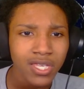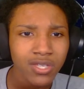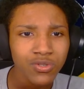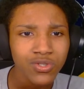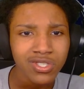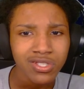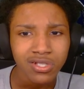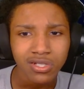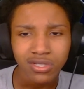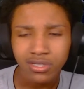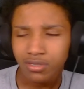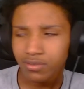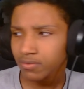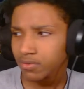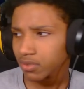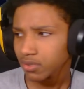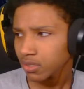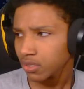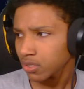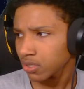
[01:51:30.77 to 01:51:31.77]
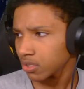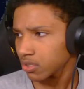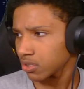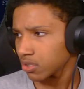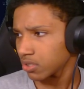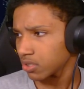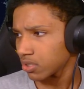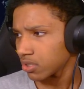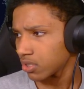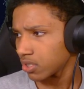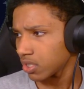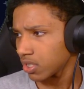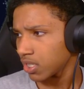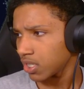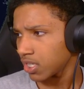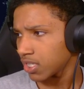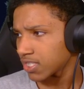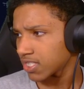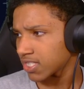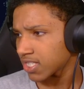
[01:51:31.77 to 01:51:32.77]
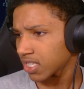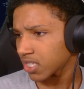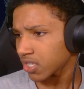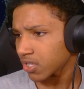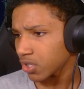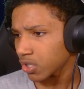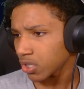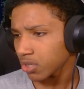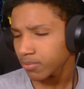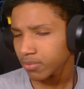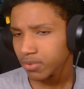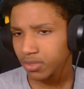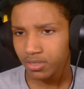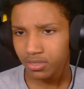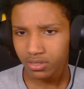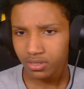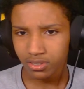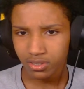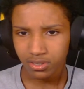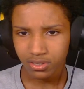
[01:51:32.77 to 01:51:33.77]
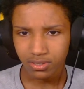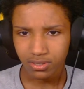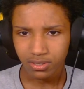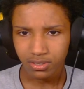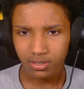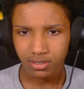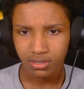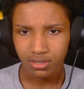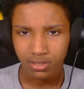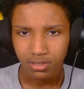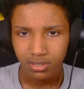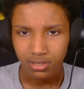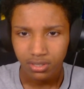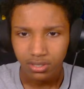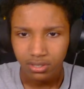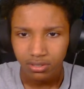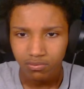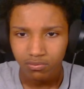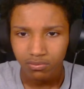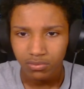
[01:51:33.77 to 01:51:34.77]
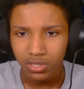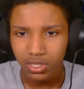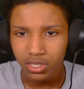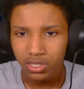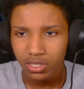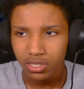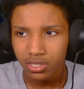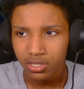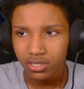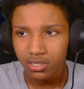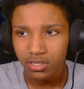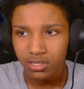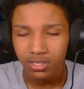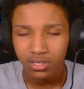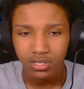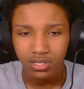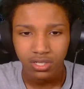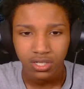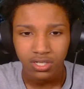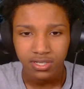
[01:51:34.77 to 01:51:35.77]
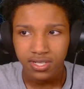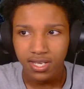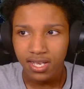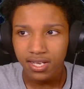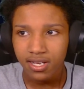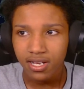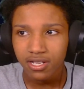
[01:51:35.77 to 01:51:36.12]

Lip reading: suck. Instant karma? Man. Chat, I got